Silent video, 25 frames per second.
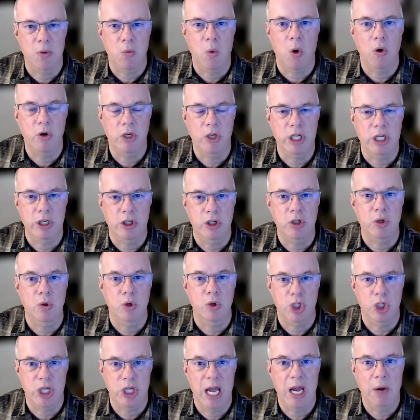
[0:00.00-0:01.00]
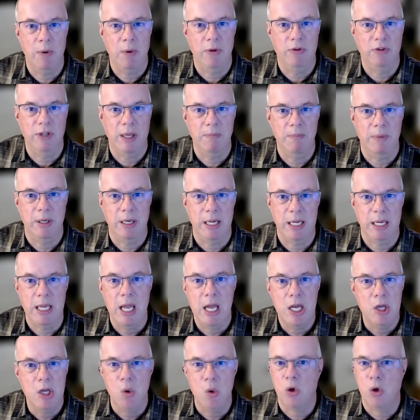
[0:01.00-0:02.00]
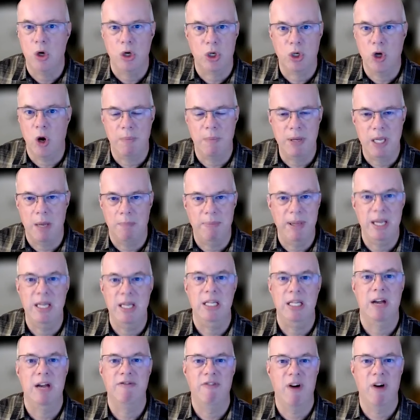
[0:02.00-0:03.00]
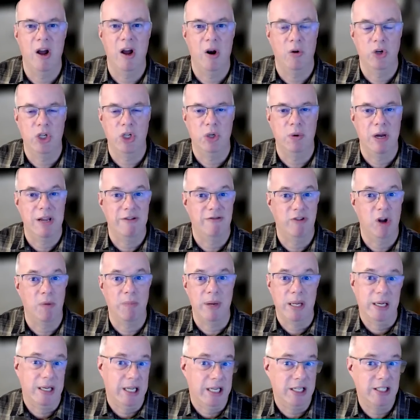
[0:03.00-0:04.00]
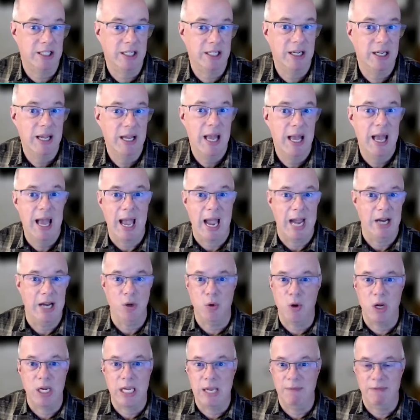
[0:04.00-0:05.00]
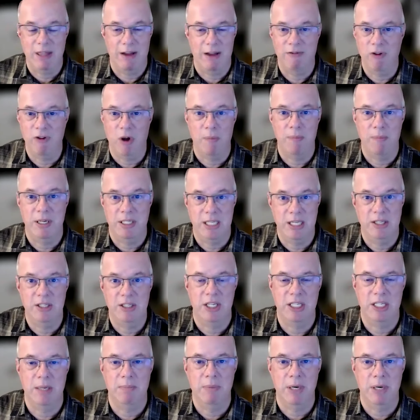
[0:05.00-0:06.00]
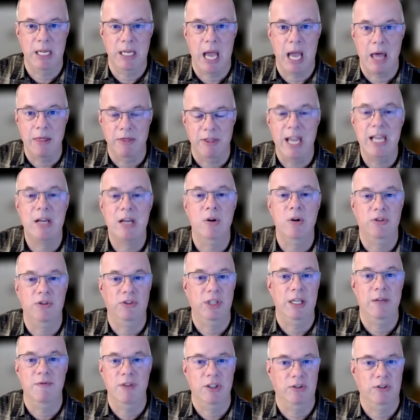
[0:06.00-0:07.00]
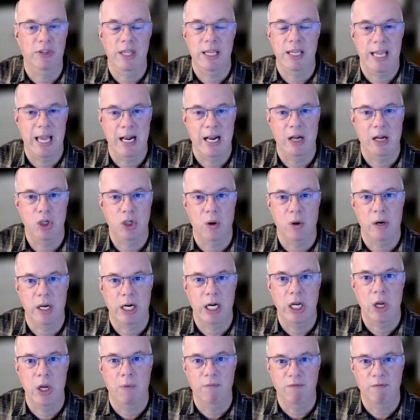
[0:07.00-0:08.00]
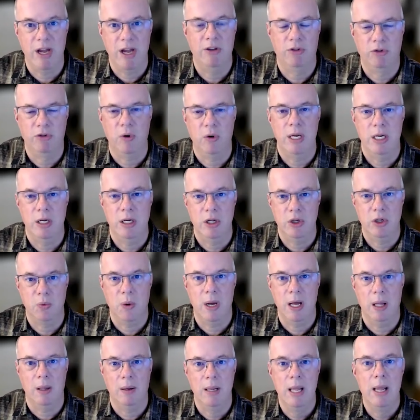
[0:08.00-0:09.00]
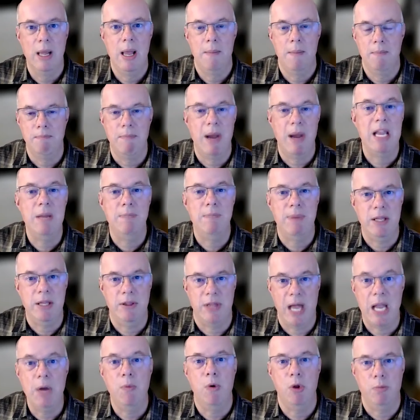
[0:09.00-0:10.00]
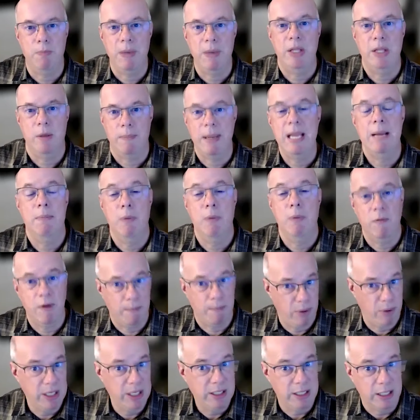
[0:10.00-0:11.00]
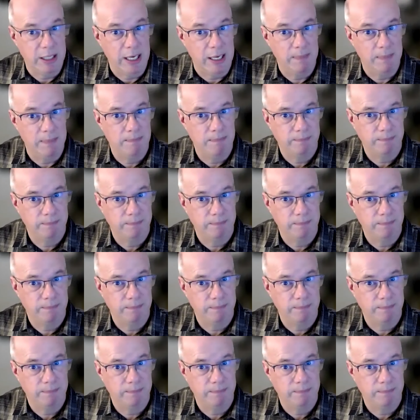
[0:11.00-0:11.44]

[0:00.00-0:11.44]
wanted to share with somebody. You could copy a PDF file onto a floppy disk, and you could give that floppy disk to somebody, and they could see this thing electronically on their screen as well. Maybe they would be the people that printed it.